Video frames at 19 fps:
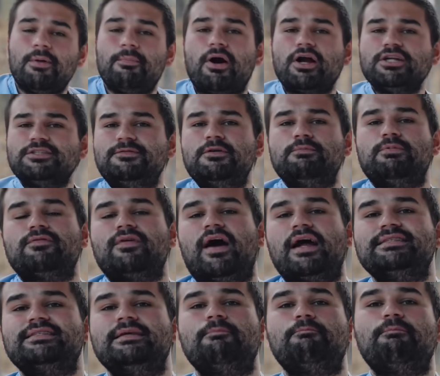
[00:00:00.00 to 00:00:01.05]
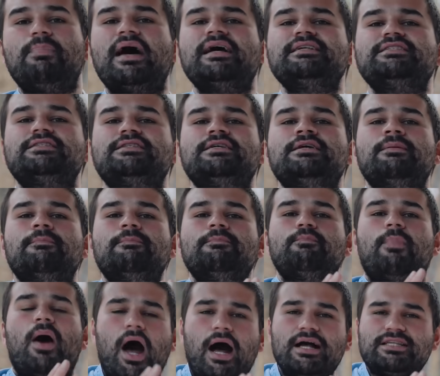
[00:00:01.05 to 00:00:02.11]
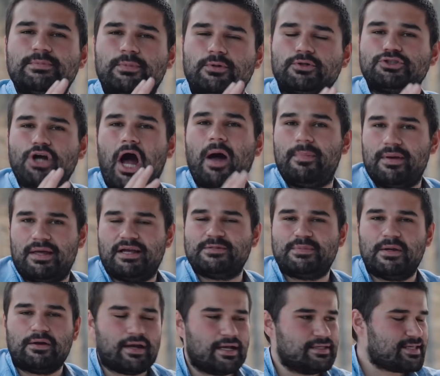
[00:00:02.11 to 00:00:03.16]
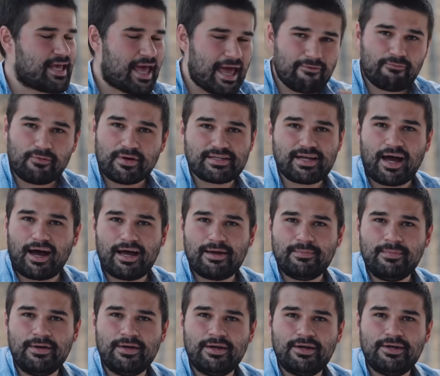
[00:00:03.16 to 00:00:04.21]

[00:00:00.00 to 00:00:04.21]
PartsVu provides the best possible shopping experience every time,